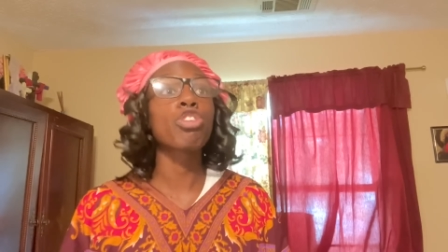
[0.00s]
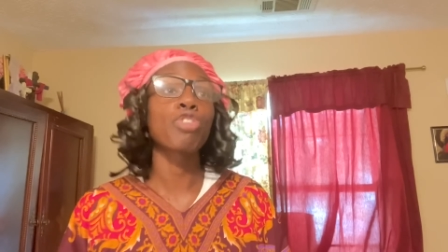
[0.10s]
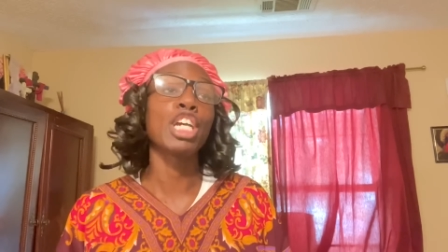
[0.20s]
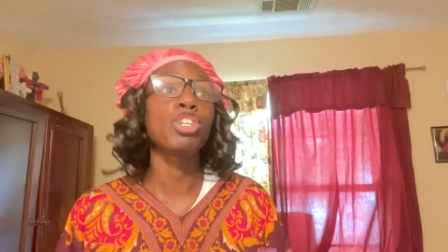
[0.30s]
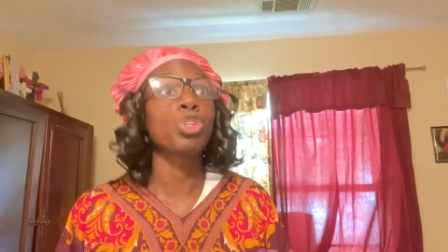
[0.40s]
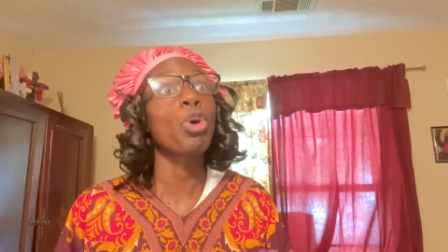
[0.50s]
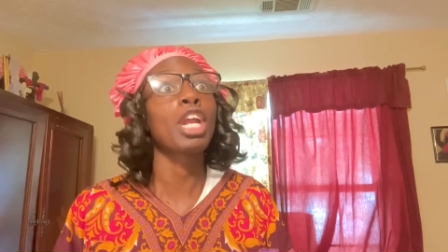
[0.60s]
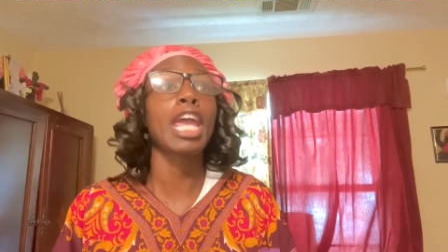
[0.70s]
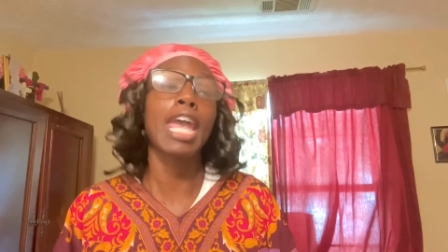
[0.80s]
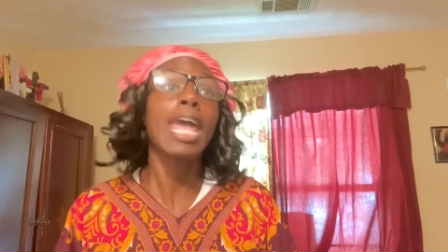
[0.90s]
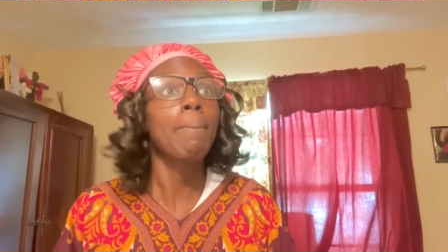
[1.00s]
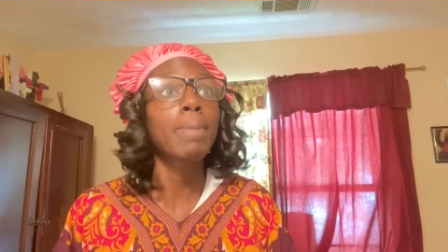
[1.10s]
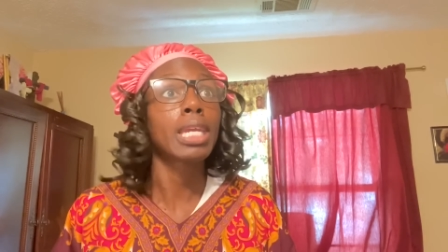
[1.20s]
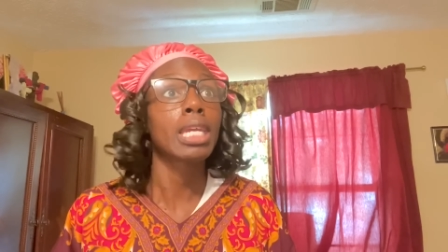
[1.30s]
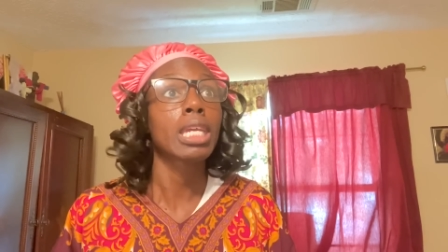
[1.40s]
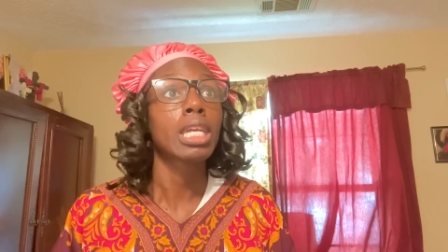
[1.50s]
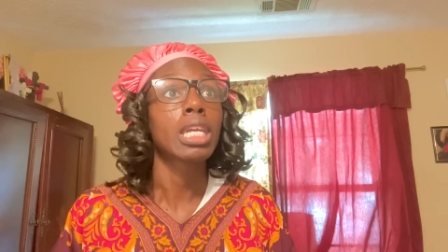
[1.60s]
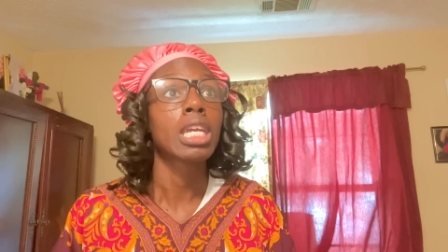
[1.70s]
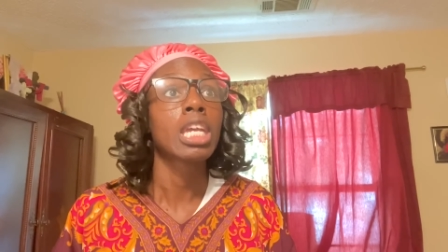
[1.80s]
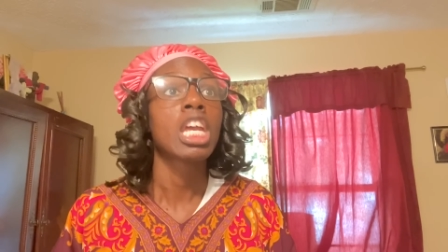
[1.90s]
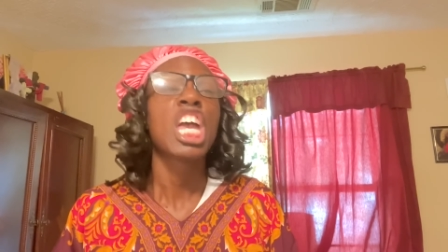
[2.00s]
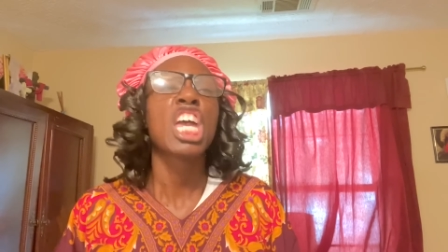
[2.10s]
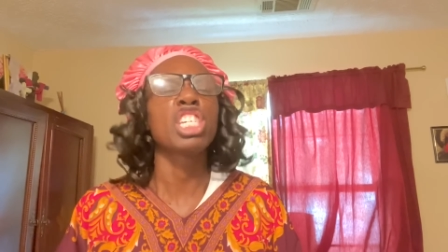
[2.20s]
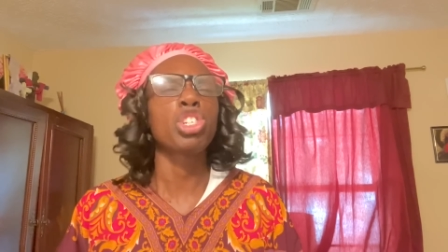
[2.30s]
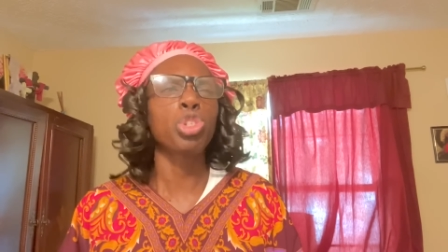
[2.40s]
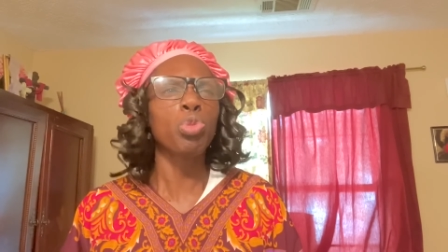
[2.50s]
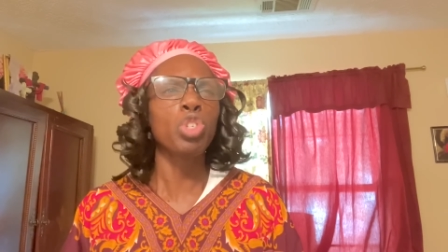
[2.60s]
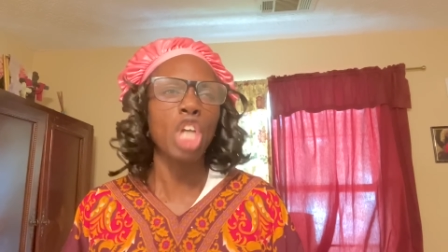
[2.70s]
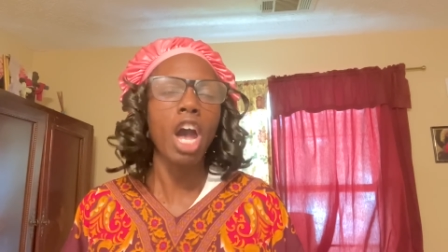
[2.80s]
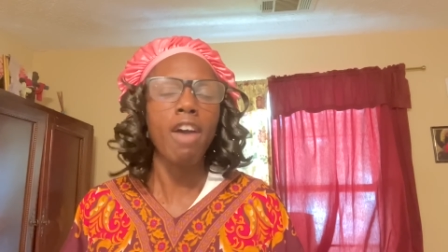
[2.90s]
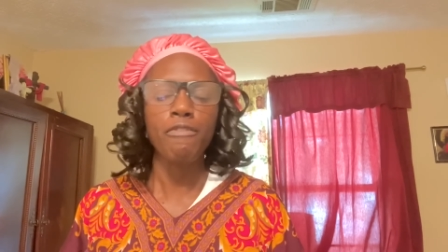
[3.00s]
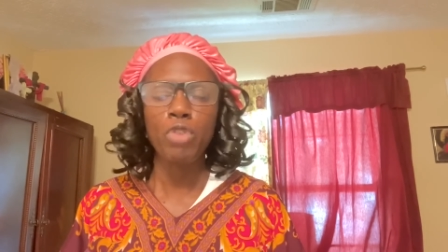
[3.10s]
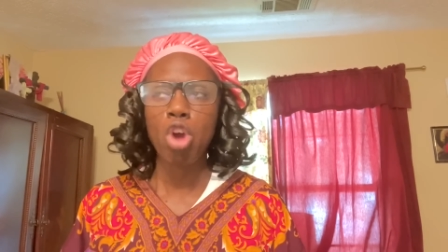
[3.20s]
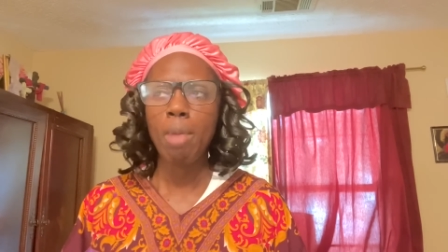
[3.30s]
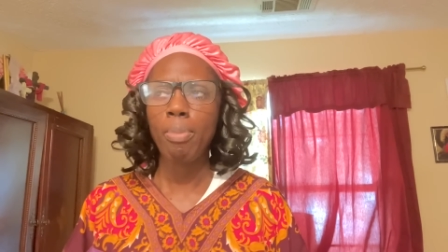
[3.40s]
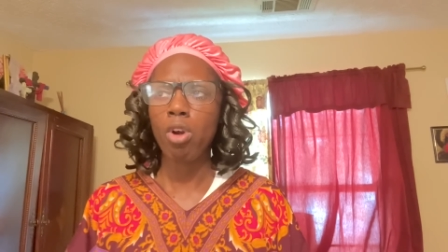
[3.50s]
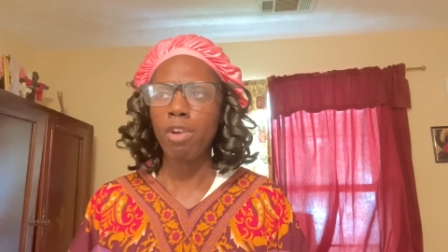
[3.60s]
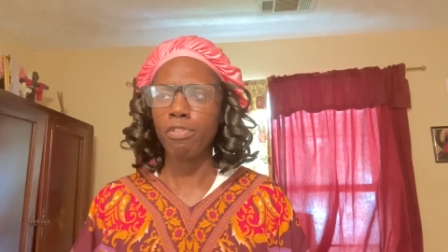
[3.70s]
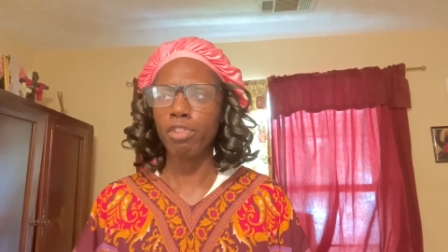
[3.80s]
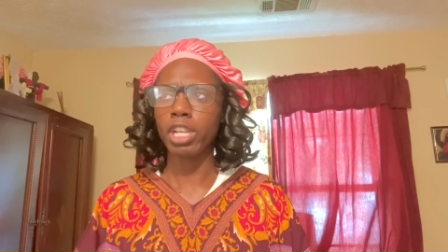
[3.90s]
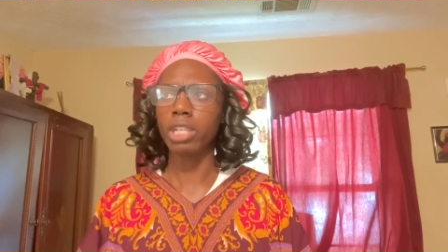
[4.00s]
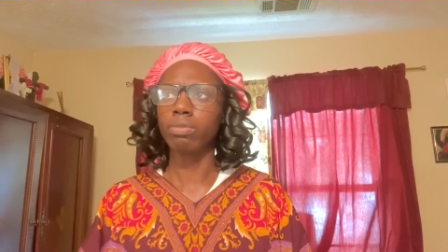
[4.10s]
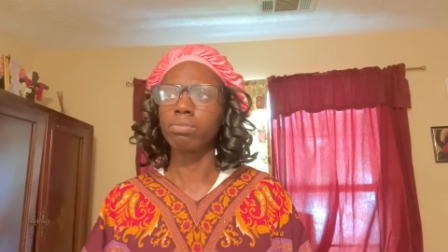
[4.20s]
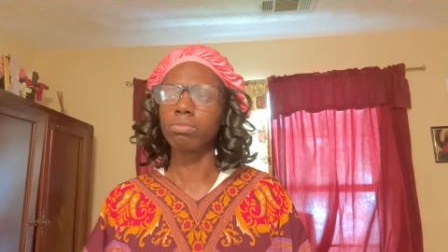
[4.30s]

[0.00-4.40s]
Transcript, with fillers: granddaughter, Ebony, is too young for a boyfriend.